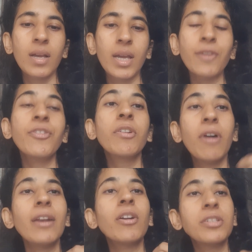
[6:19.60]
If you
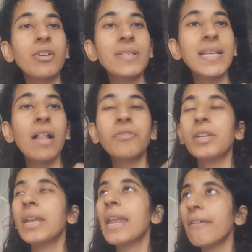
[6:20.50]
are not yourself, you're
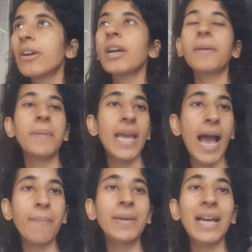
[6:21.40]
never gonna be
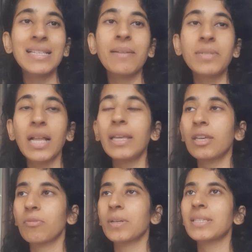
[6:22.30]
happy, guys. I'm telling
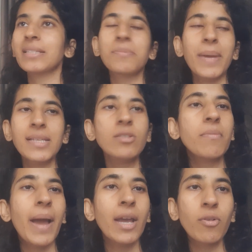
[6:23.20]
you, because it's based on
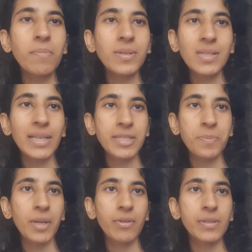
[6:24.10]
my own personal
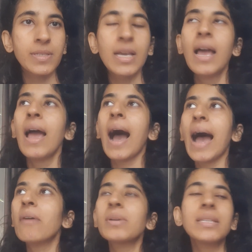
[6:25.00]
experience.
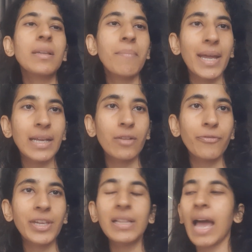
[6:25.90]
I was in the medical
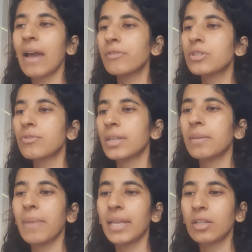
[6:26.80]
field. I was doing the
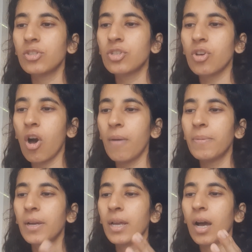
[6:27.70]
medical job
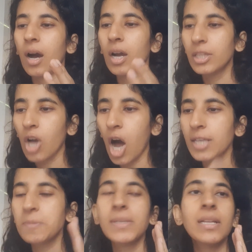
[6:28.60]
in the
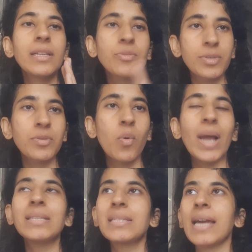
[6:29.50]
hospital. It was a
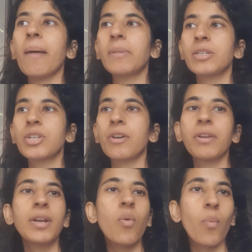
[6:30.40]
well-established
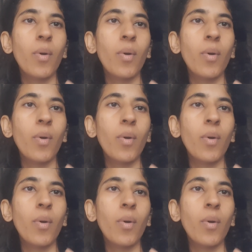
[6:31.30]
career.